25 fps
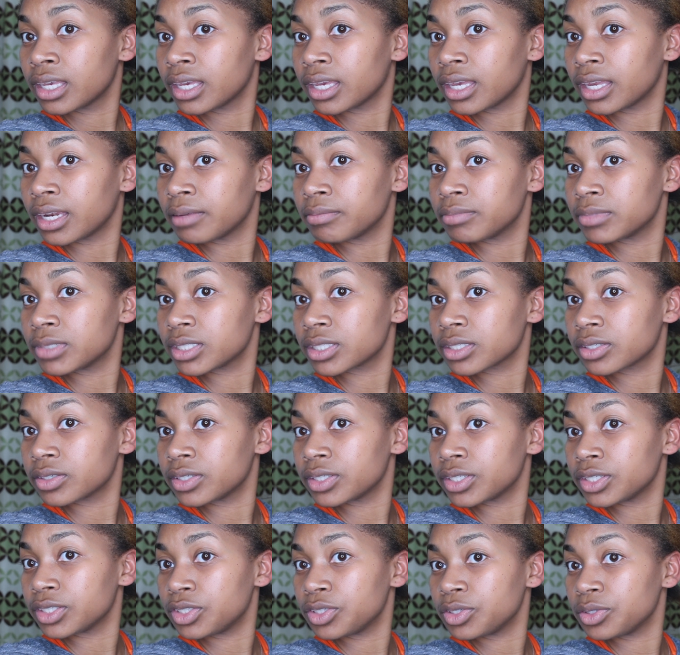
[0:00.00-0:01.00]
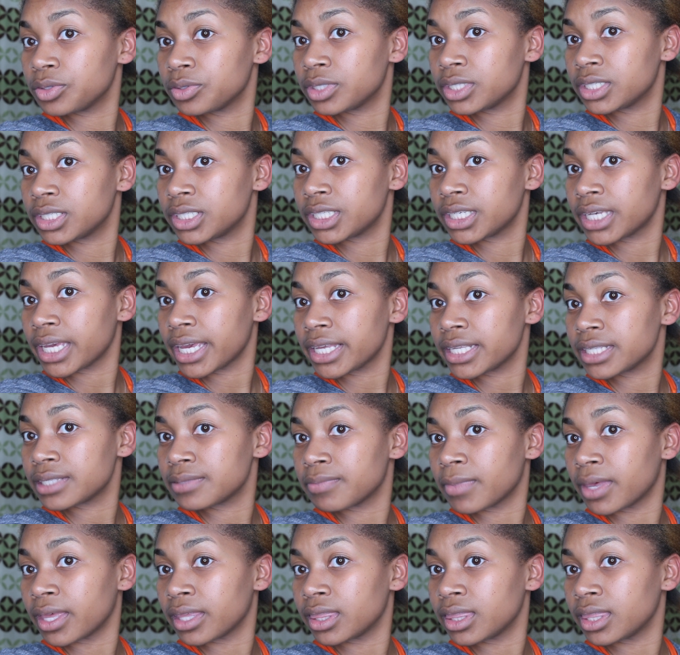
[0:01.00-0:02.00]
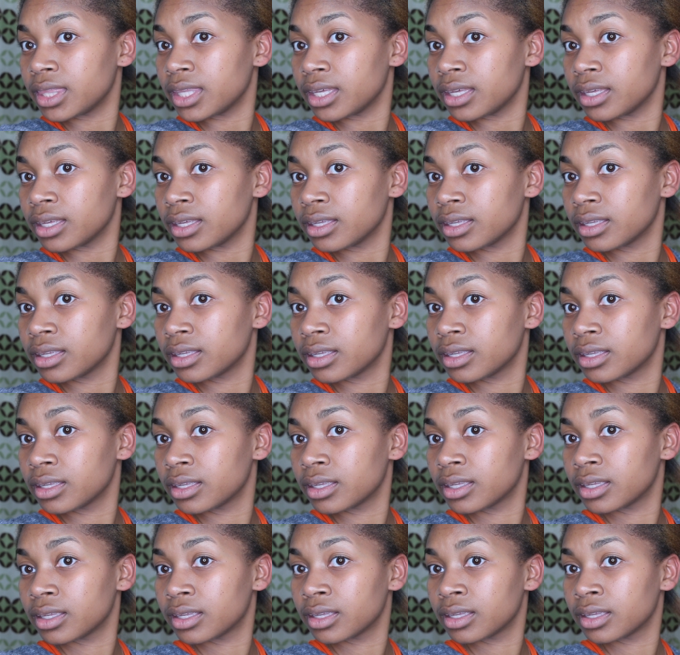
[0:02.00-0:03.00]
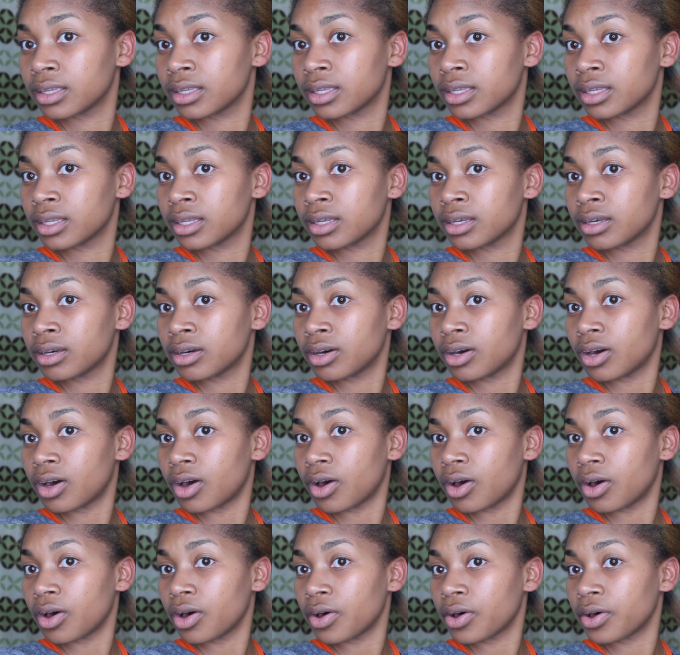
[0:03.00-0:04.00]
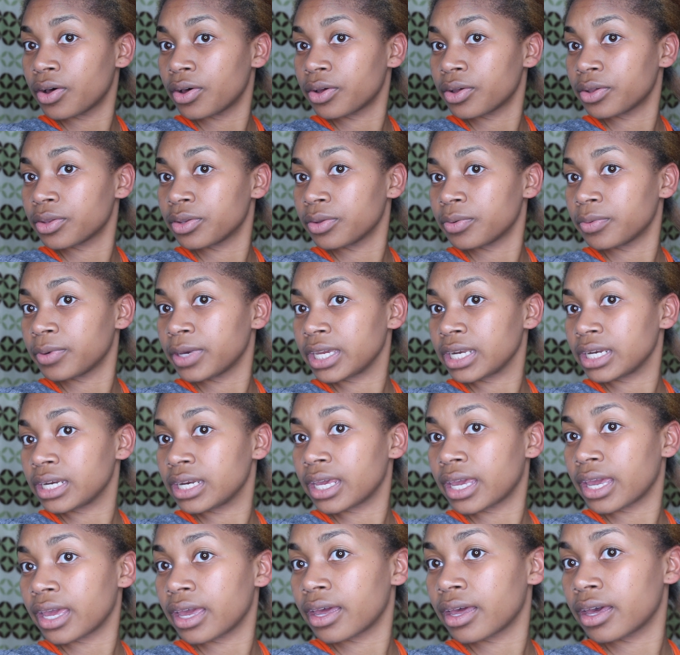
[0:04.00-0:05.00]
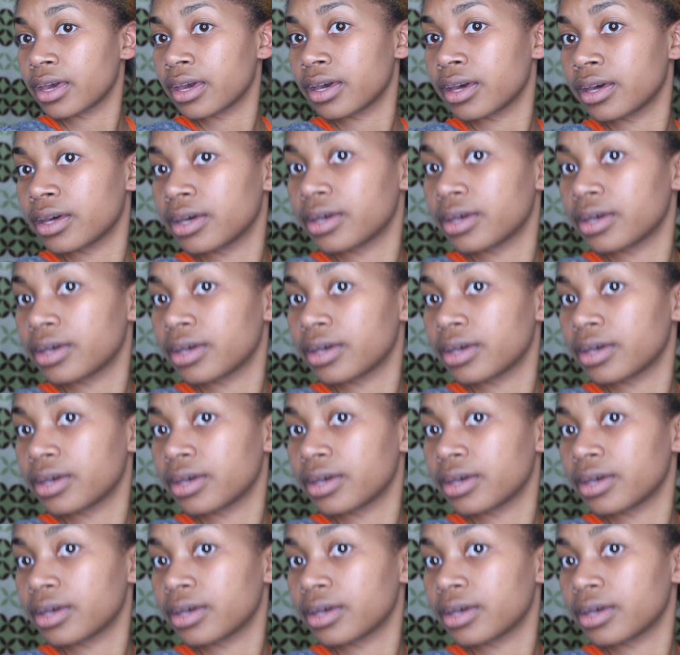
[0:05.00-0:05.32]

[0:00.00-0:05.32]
And I'm just gonna do the chase method all the way down.